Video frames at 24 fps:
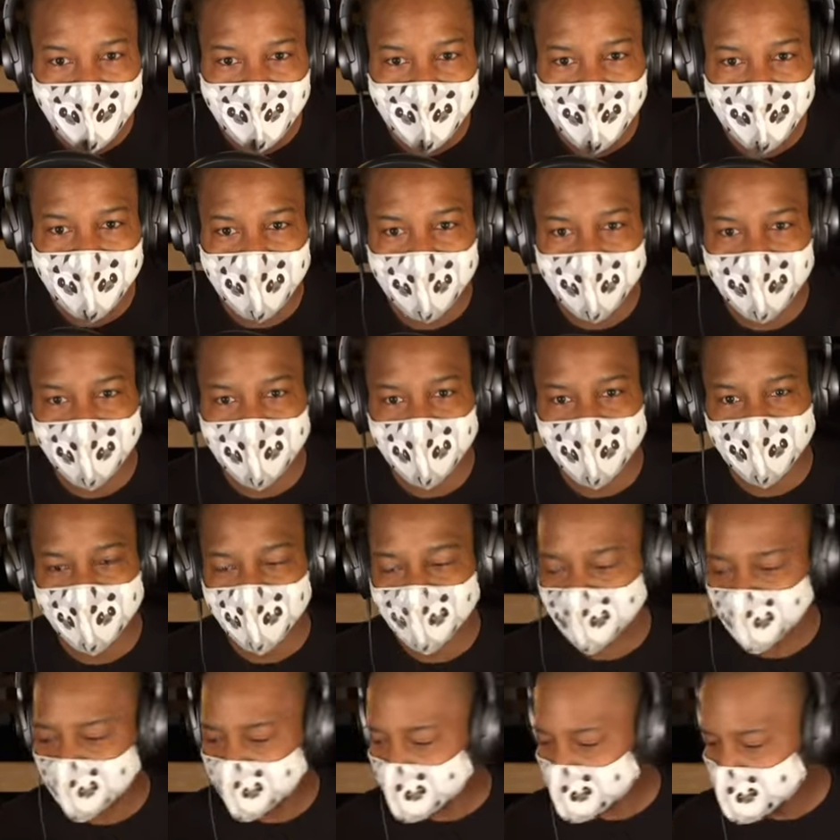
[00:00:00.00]
So
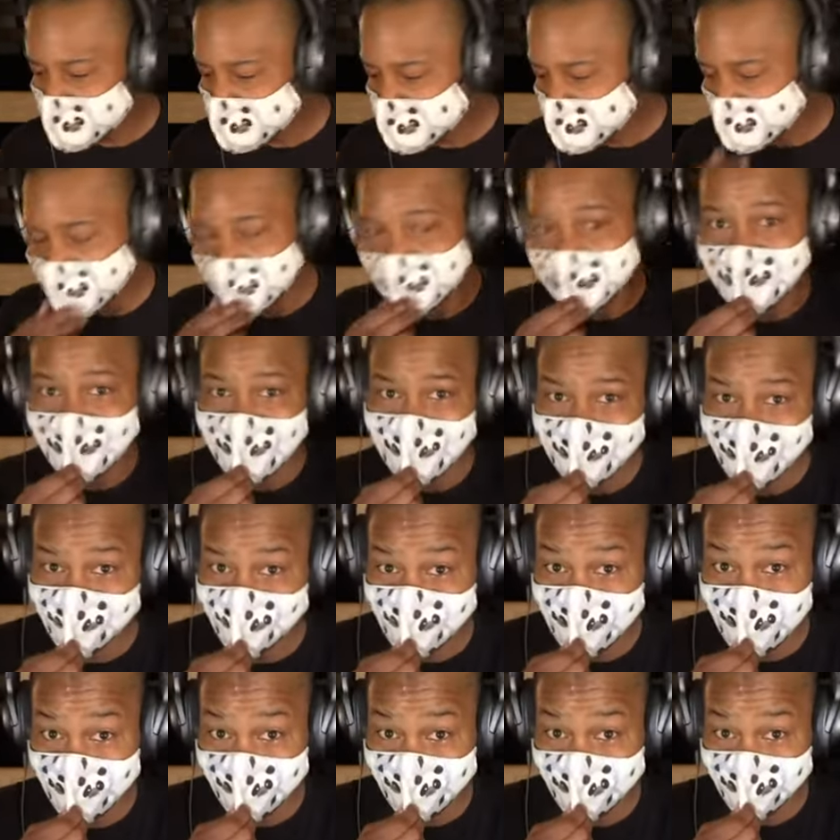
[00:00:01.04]
think
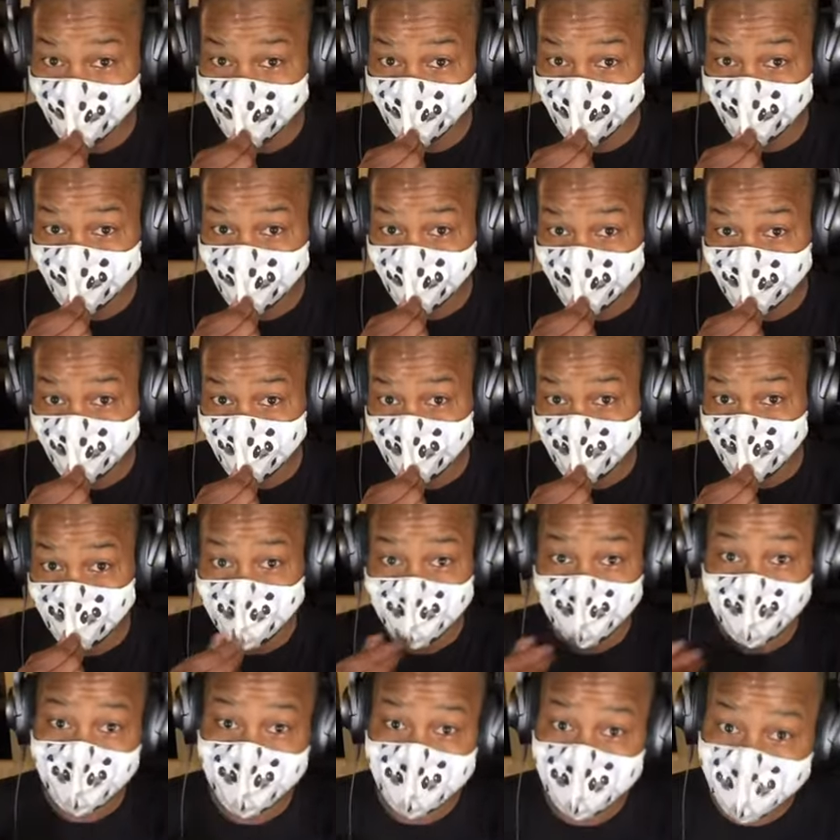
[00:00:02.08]
about it.
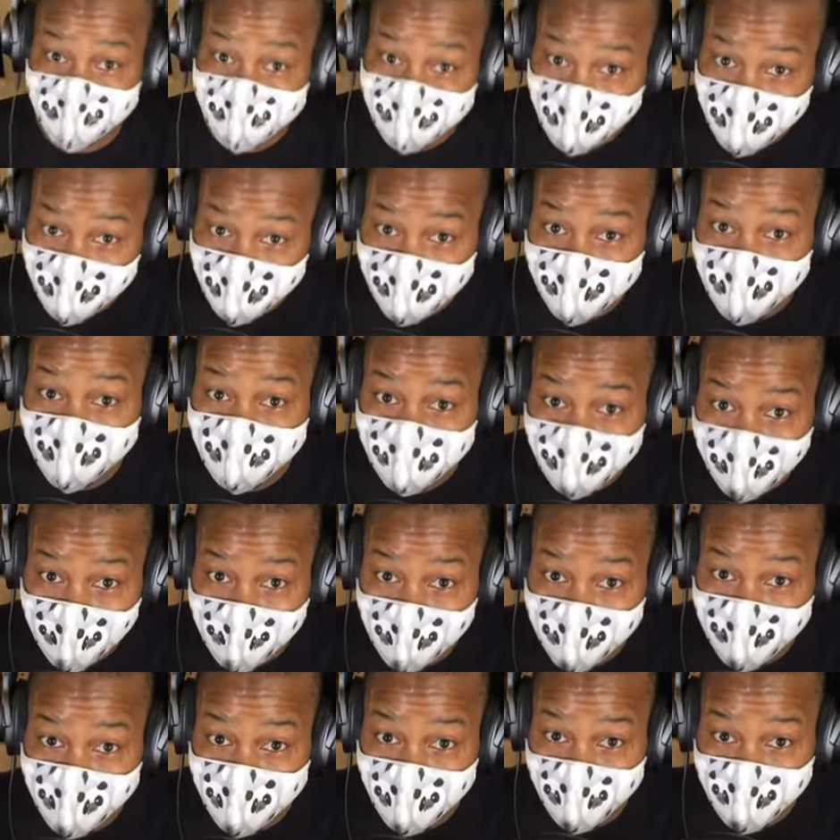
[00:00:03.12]
It's full of
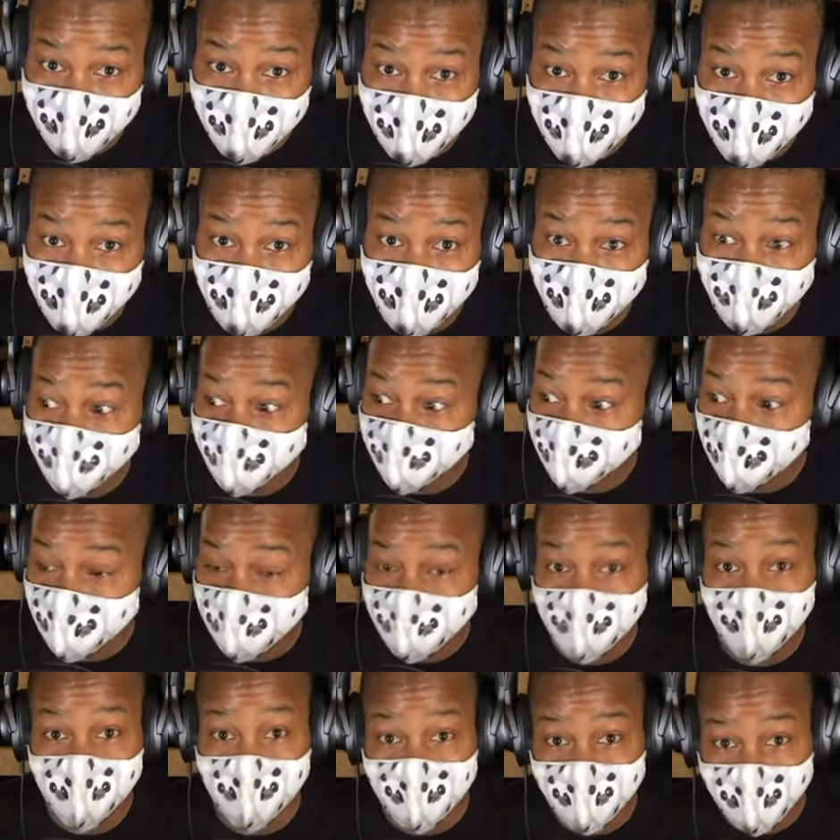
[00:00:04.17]
crap when people want
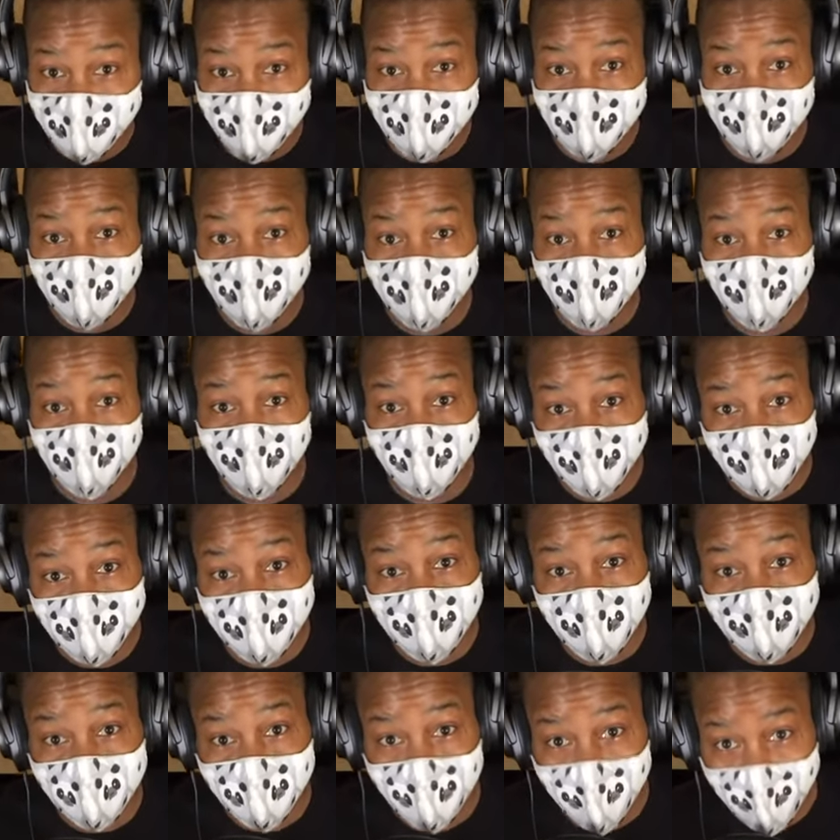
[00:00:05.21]
to argue what
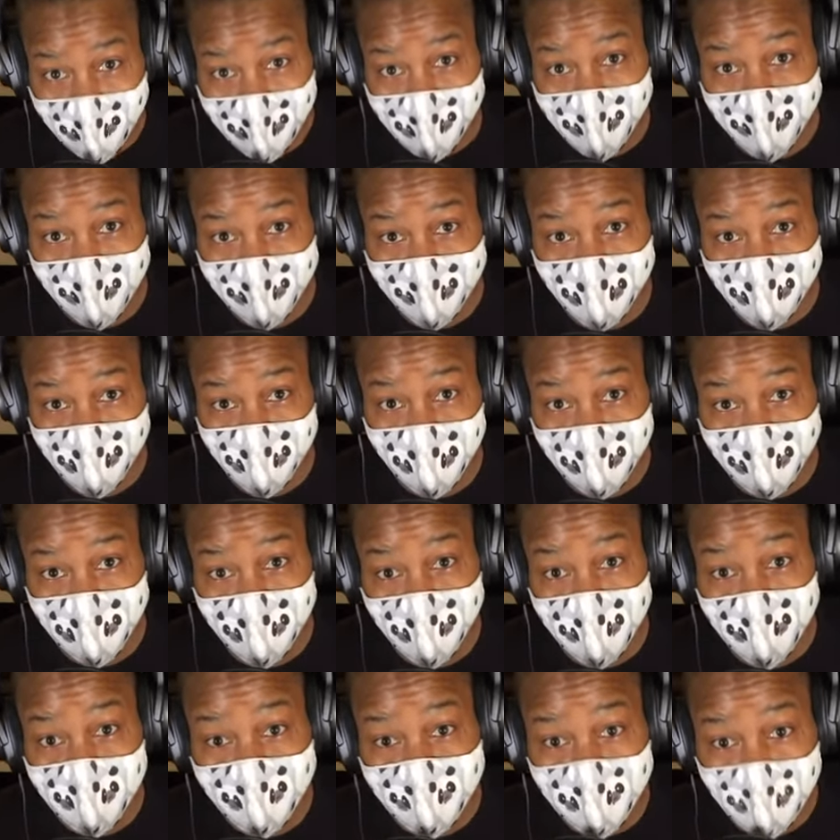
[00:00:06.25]
you're wearing when
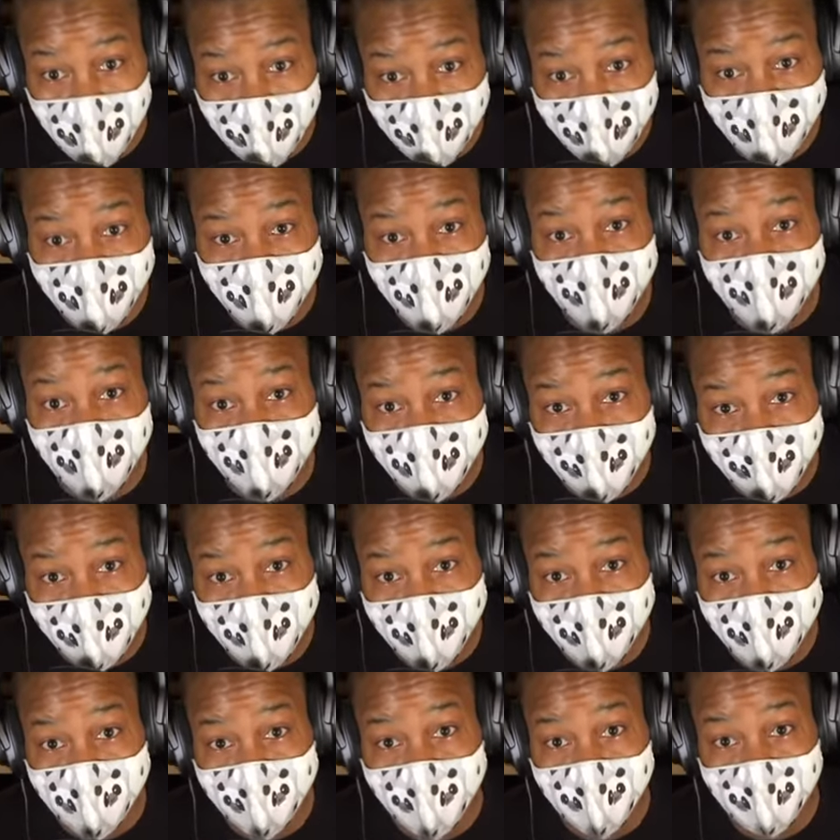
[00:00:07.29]
you've purchased the
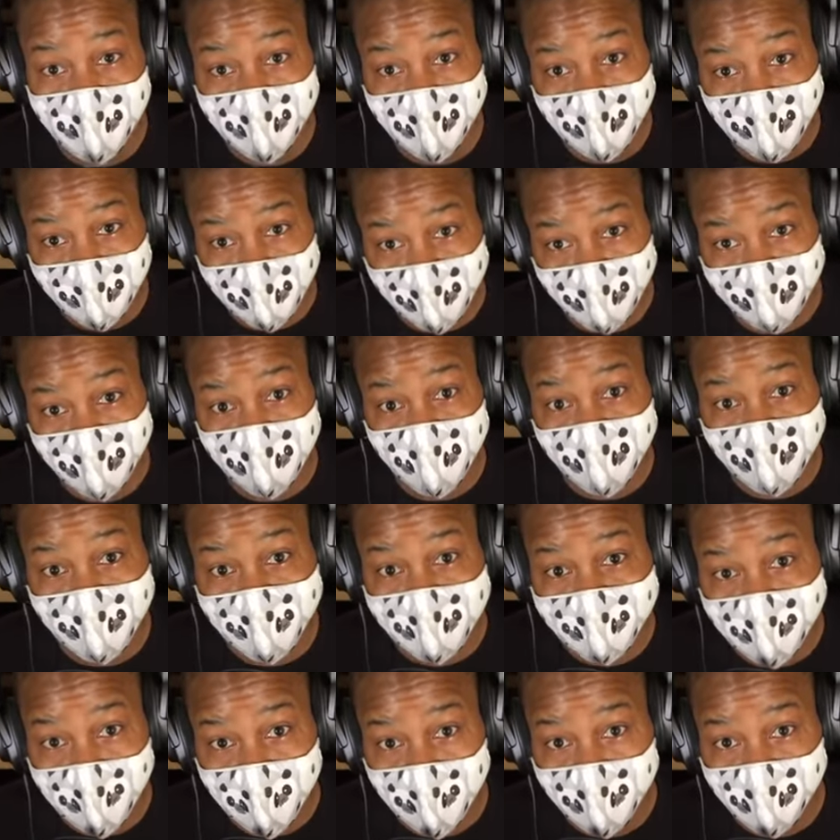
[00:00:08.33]
money and the clothes
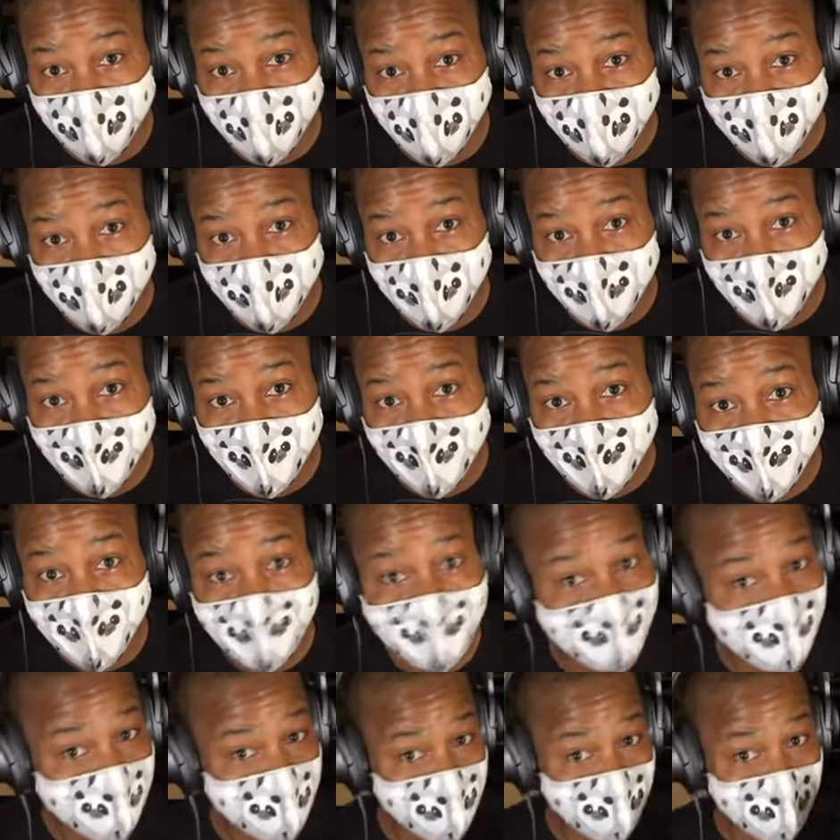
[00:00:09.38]
yourself
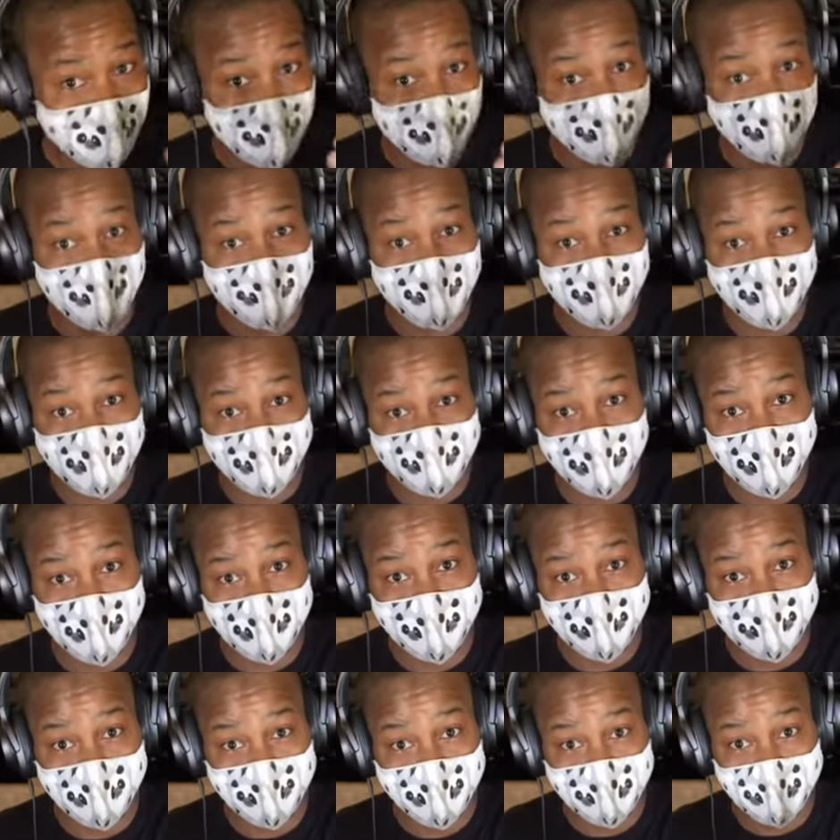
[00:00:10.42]
and you have an
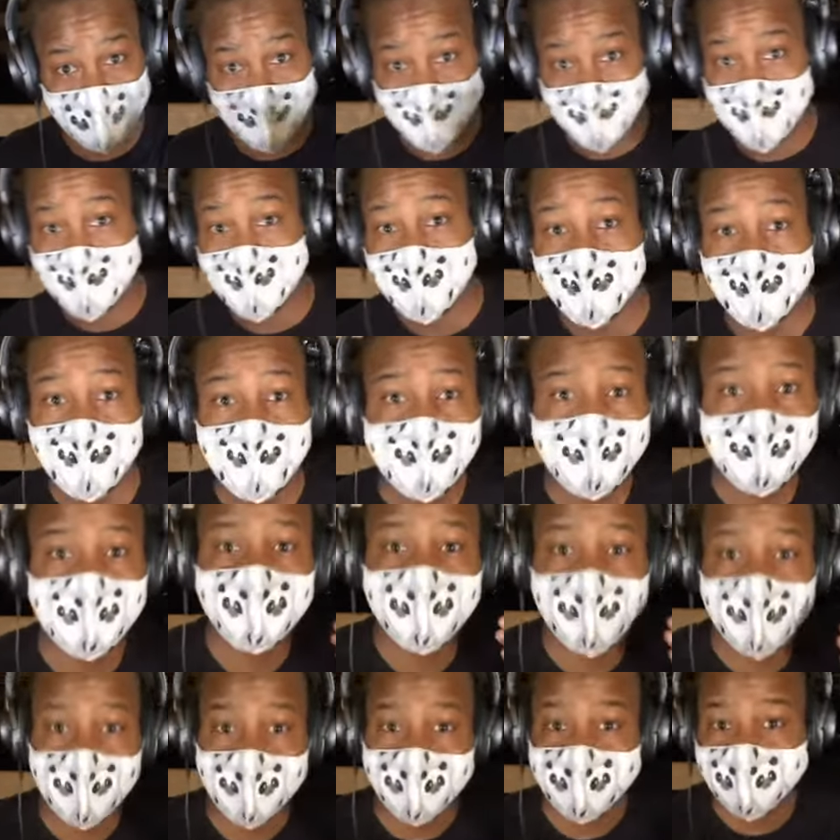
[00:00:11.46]
experience. Let me
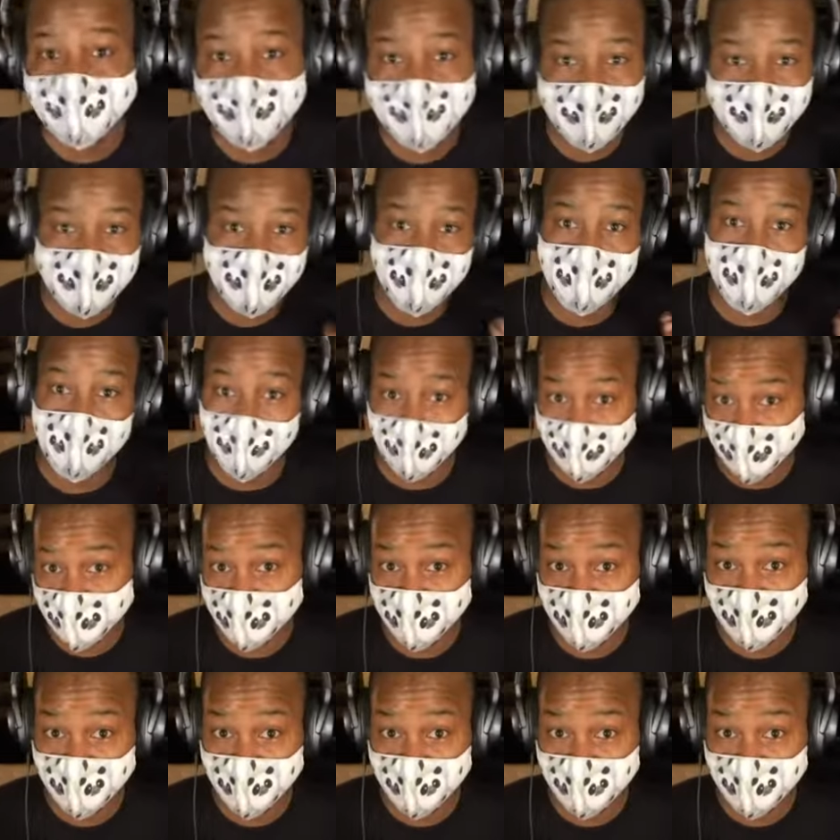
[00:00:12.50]
ask anyone